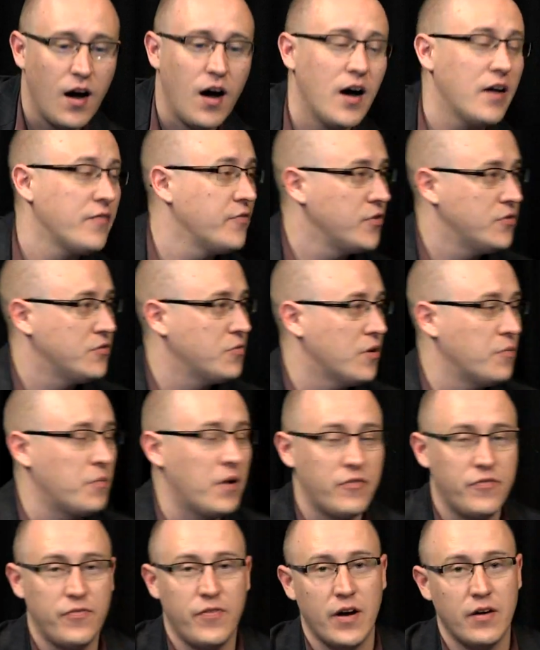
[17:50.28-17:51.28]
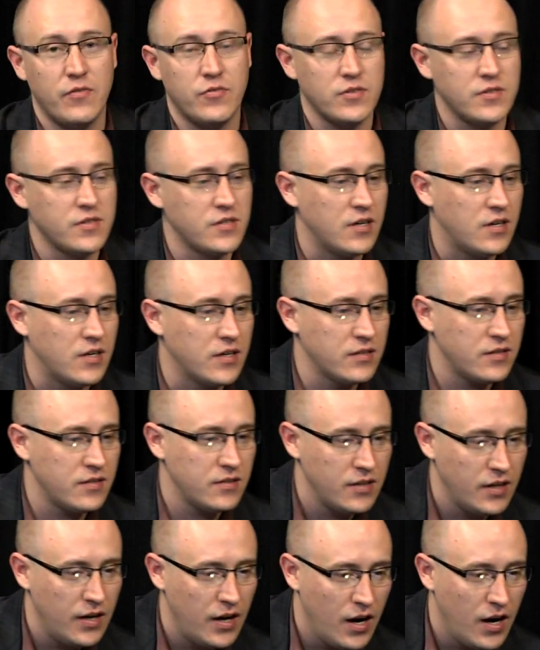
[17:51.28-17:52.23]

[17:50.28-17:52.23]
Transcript: iView is one of my favourite sites.